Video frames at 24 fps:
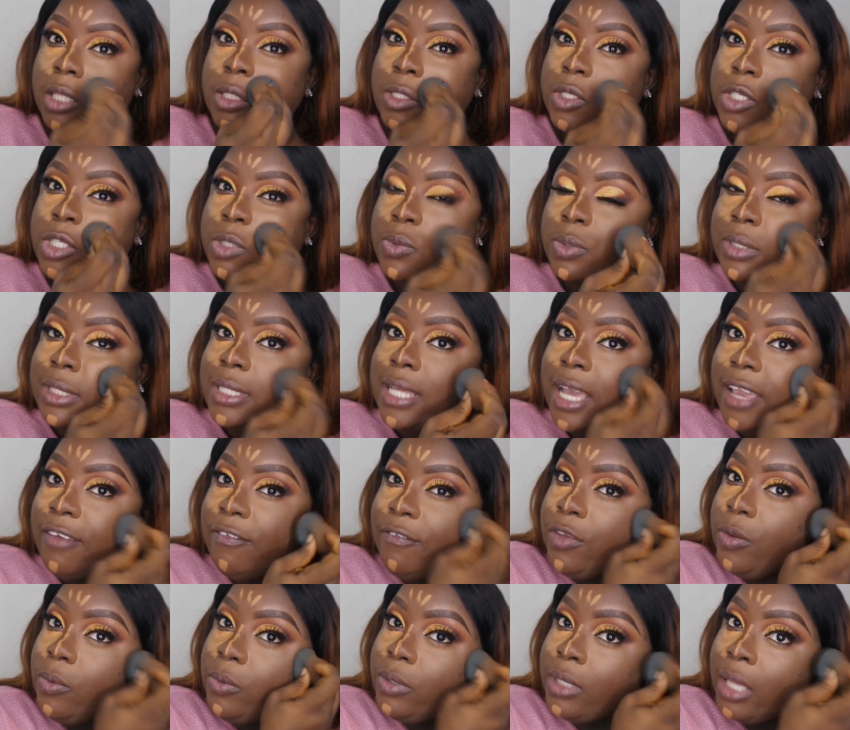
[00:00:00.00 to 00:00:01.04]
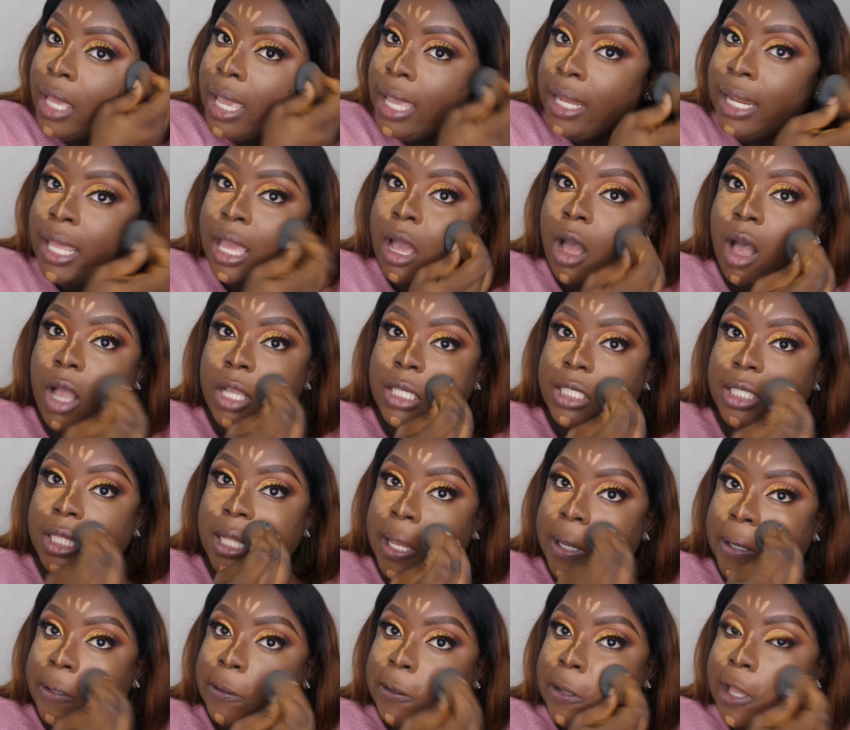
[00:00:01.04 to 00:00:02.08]
This will diffuse any harsh
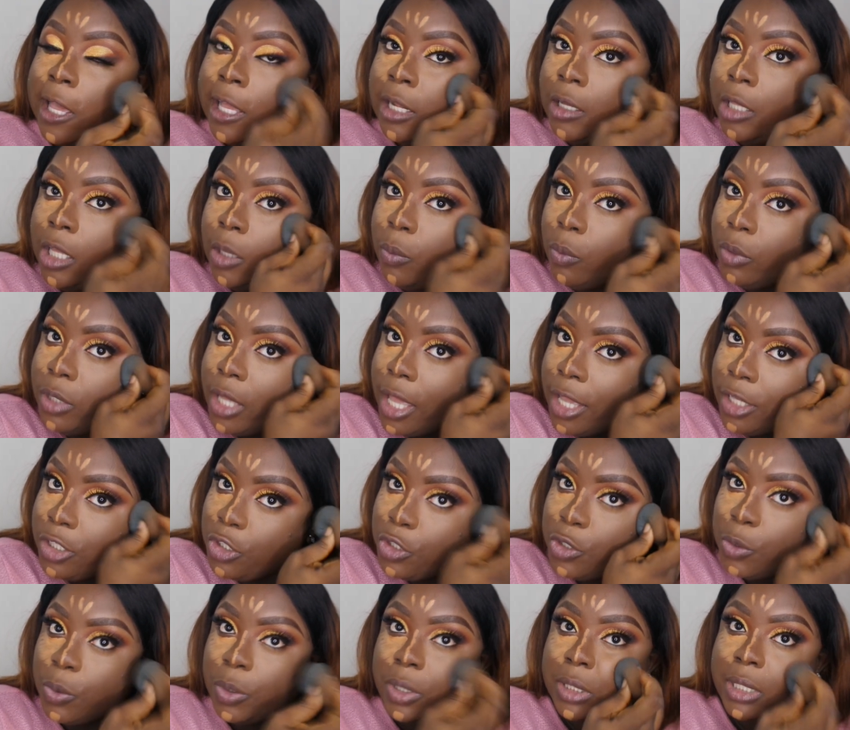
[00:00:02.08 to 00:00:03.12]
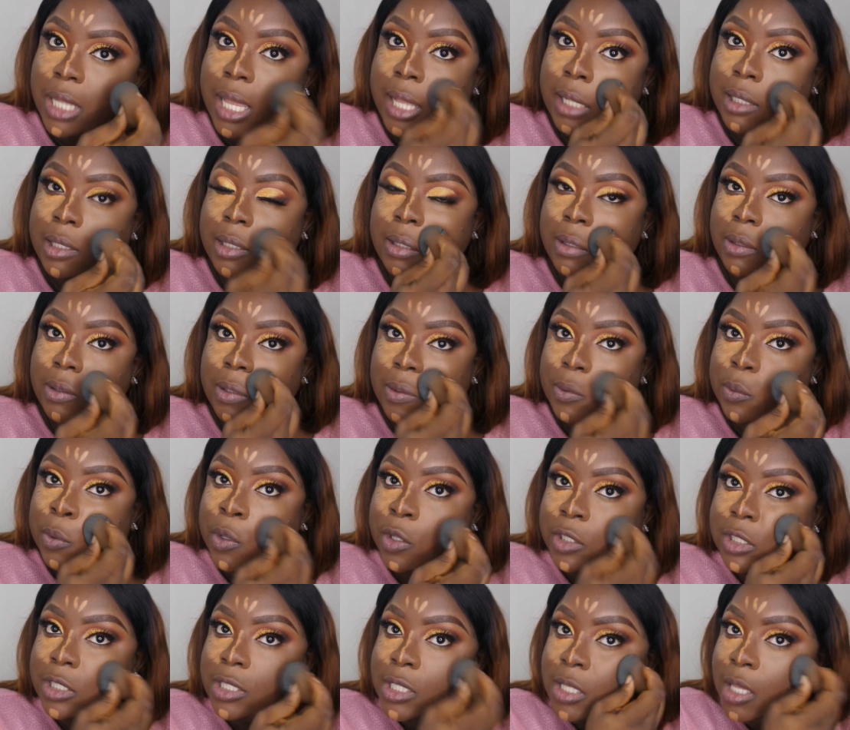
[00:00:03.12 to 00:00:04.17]
line, and it would ensure that
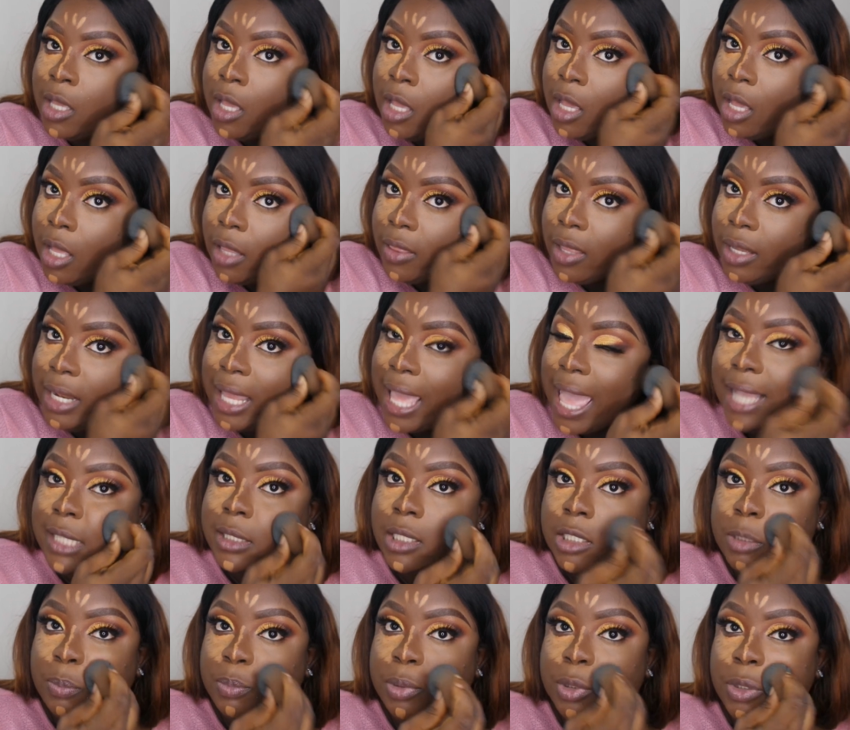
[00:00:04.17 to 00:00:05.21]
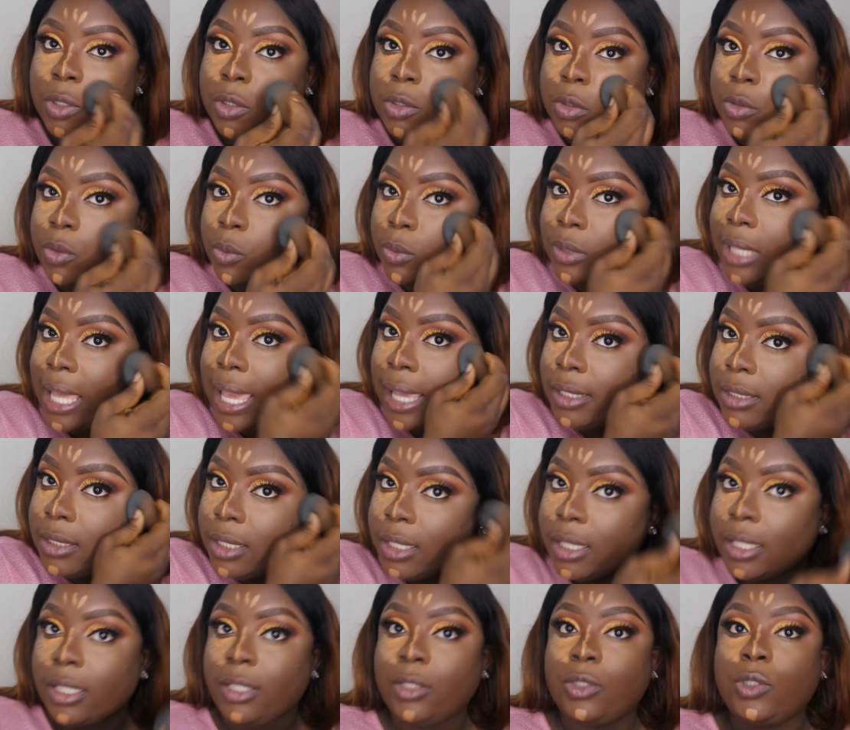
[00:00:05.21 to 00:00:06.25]
the excess product don't
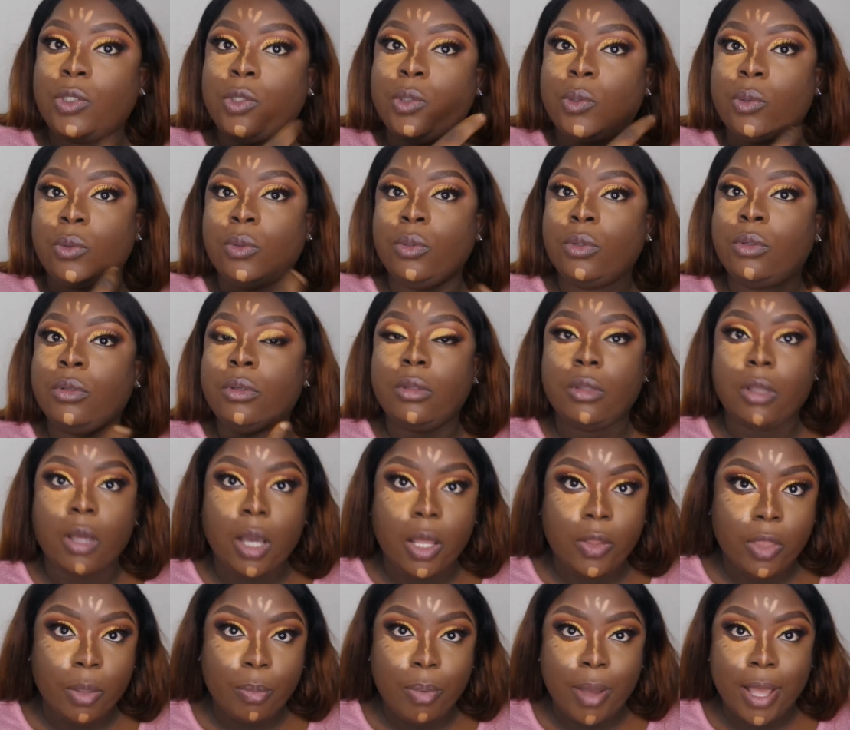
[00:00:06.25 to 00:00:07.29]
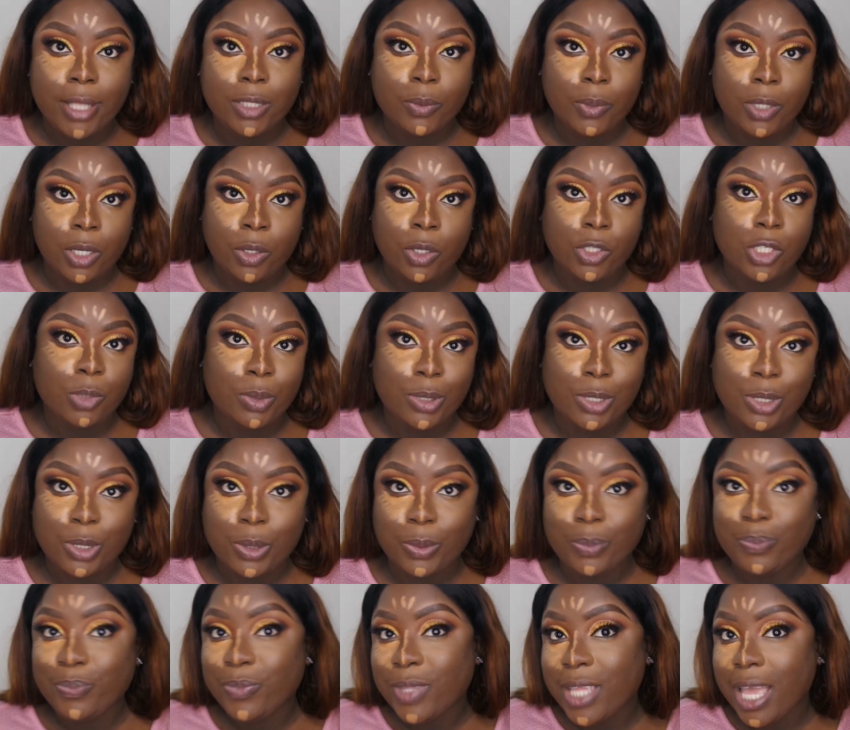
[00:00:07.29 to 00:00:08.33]
enter into the other parts where they're not supposed
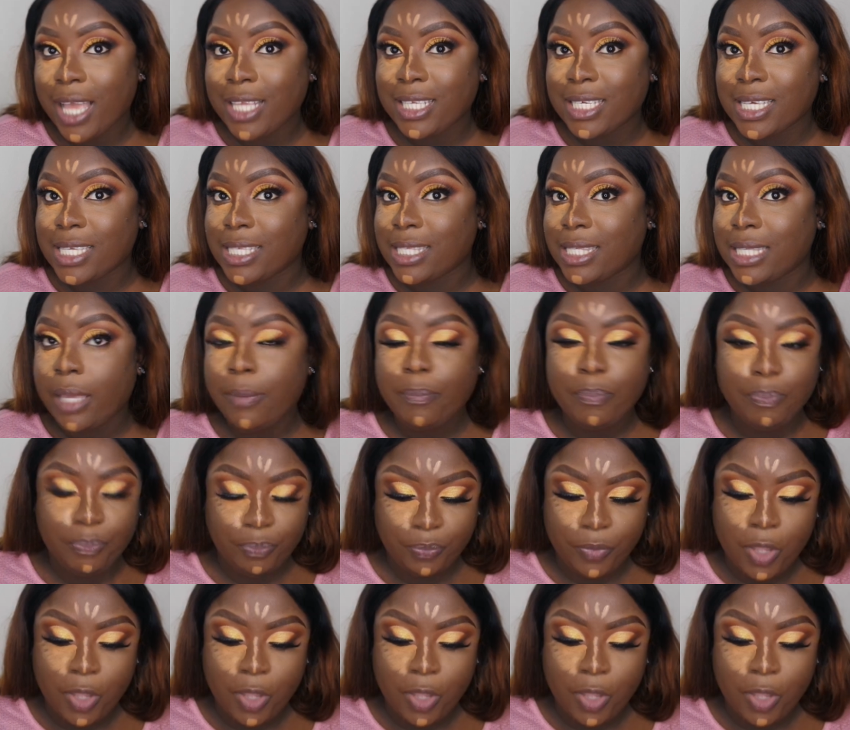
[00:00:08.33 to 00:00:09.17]
to, as you can see.